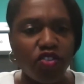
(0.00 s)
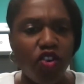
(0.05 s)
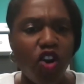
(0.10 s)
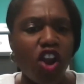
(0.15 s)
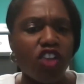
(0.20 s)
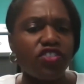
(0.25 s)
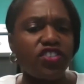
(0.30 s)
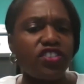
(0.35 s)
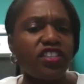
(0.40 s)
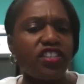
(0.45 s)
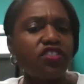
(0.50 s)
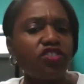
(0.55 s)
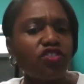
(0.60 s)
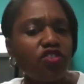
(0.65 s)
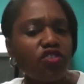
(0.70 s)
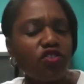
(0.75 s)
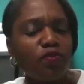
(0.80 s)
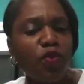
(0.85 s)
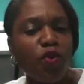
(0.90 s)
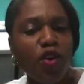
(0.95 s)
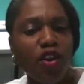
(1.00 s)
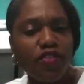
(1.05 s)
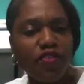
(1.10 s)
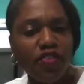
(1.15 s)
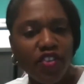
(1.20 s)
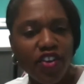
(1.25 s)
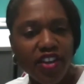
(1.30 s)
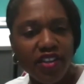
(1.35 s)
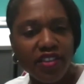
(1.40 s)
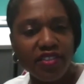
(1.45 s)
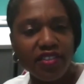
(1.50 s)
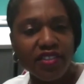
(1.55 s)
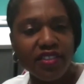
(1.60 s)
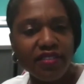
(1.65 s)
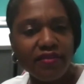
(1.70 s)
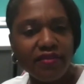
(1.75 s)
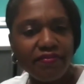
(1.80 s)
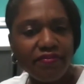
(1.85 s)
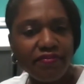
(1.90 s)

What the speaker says: or our sisters' boyfriends.